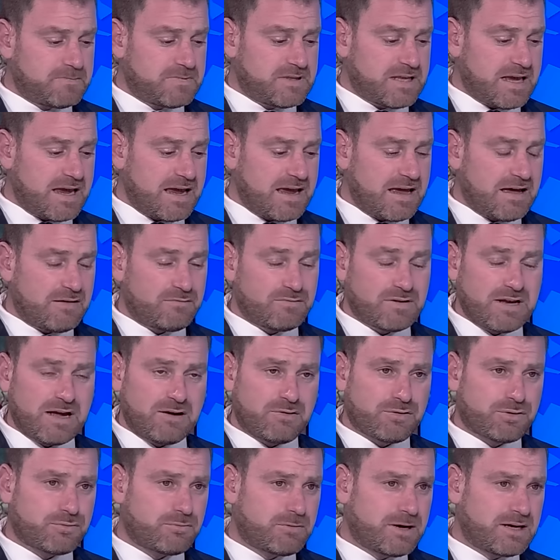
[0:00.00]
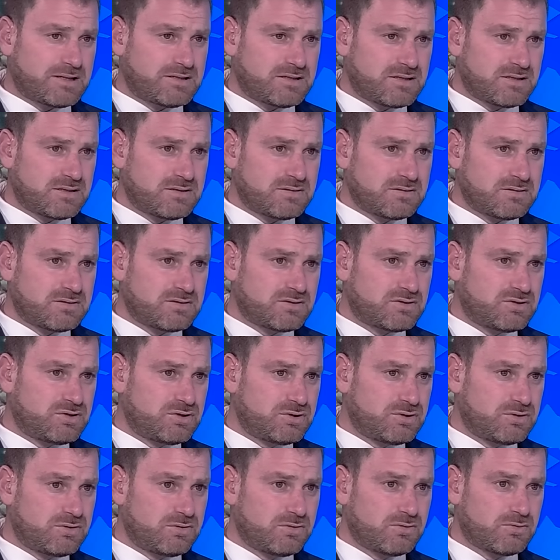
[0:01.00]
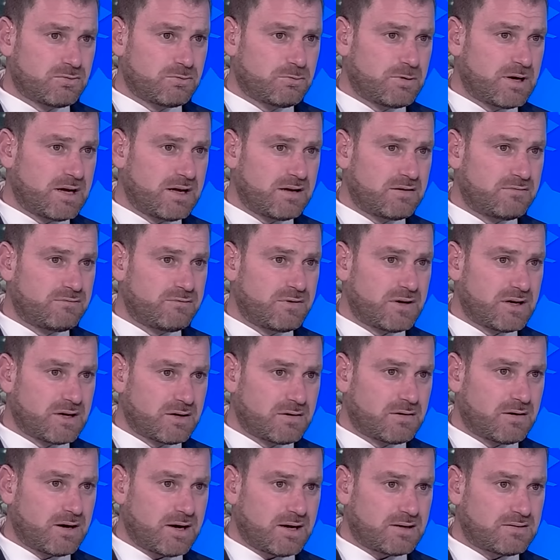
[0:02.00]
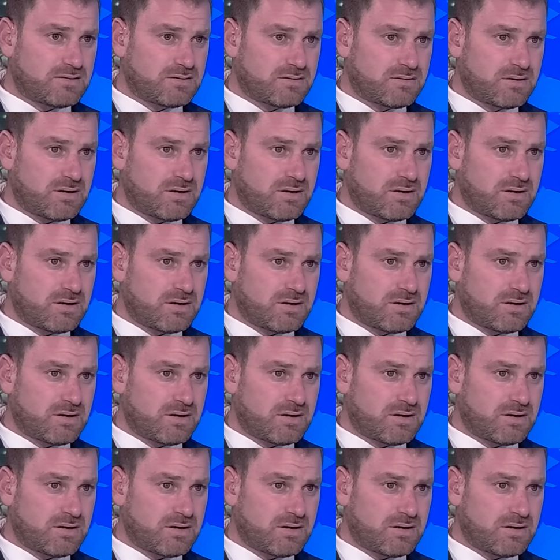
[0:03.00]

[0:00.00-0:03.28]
they have now threatened to reinvigorate